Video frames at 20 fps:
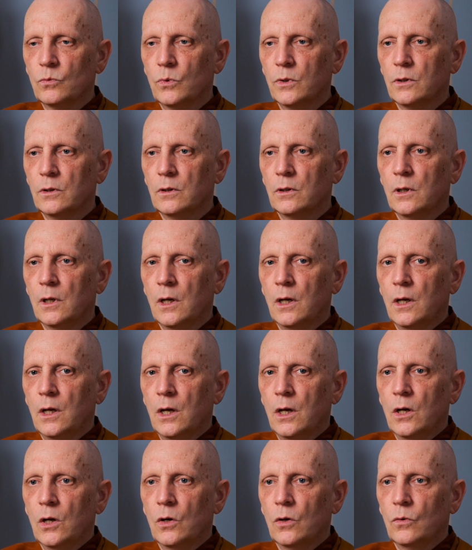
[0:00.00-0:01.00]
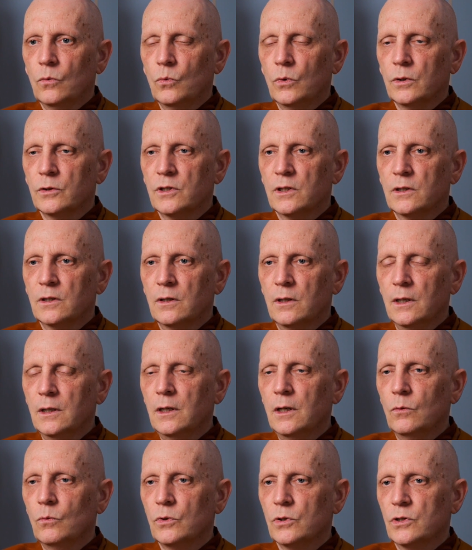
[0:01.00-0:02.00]
We're
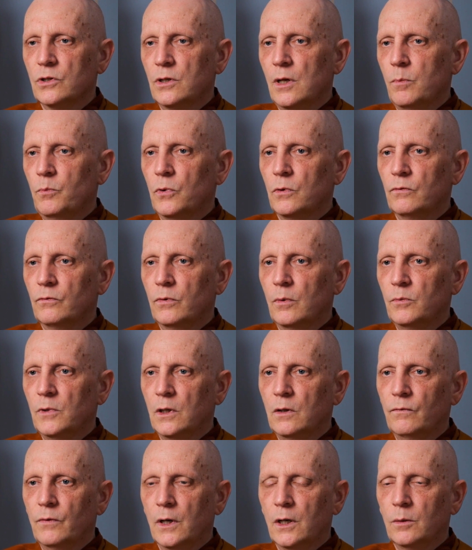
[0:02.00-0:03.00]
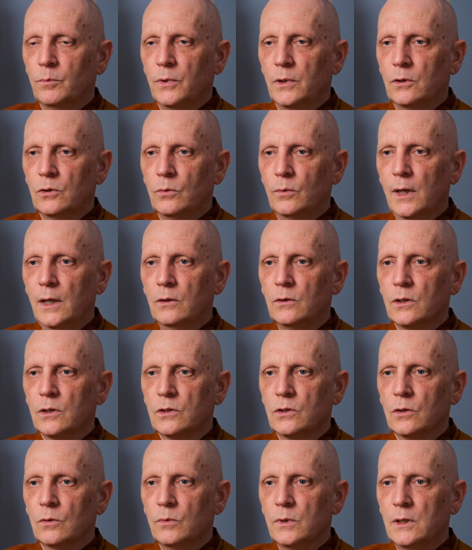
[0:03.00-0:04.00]
thinking we're separate from the environment around
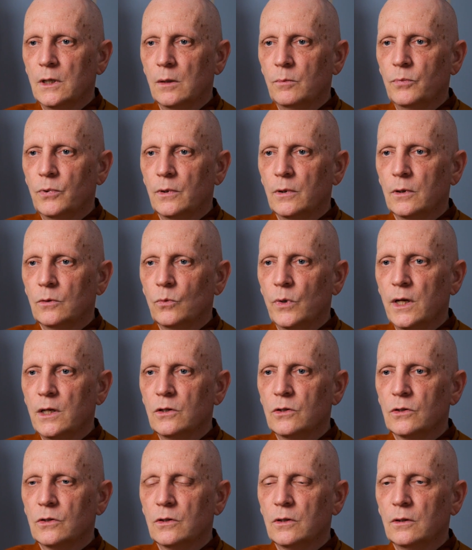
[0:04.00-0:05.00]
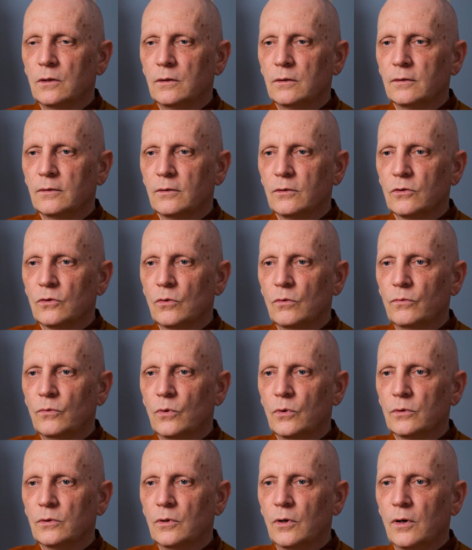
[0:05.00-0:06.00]
us, so we dump our wastes and so
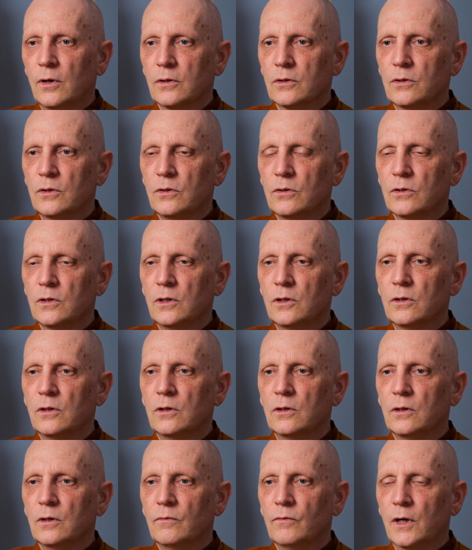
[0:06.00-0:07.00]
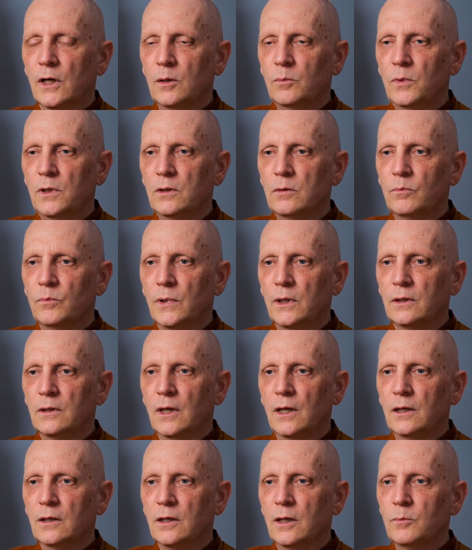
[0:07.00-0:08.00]
forth, toxins into the environment, but
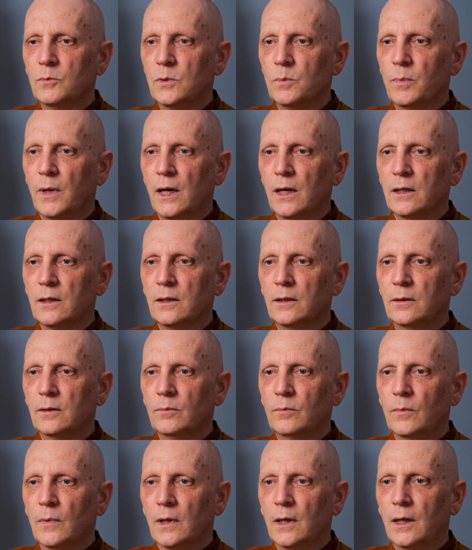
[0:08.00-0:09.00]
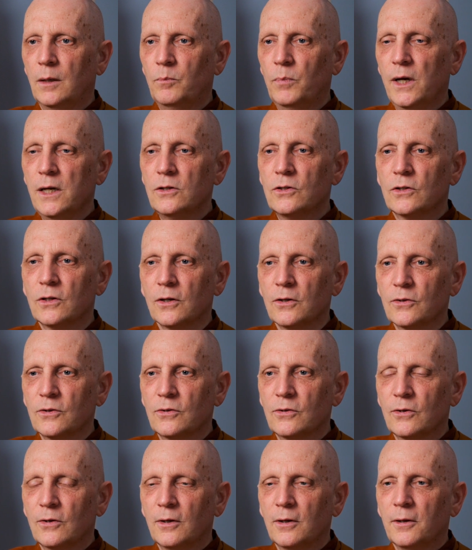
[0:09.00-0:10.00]
then it comes back and bites
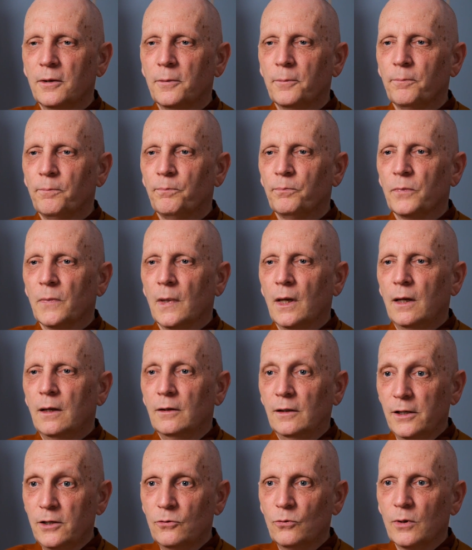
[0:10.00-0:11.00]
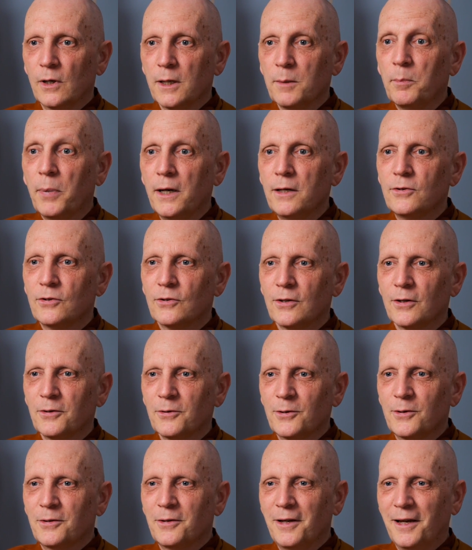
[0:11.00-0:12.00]
us, literally bites
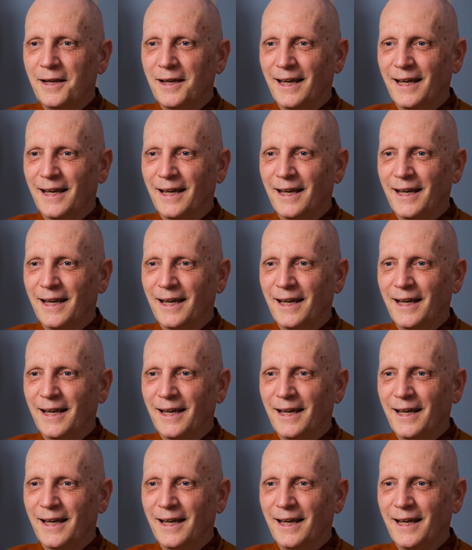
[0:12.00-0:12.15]
us.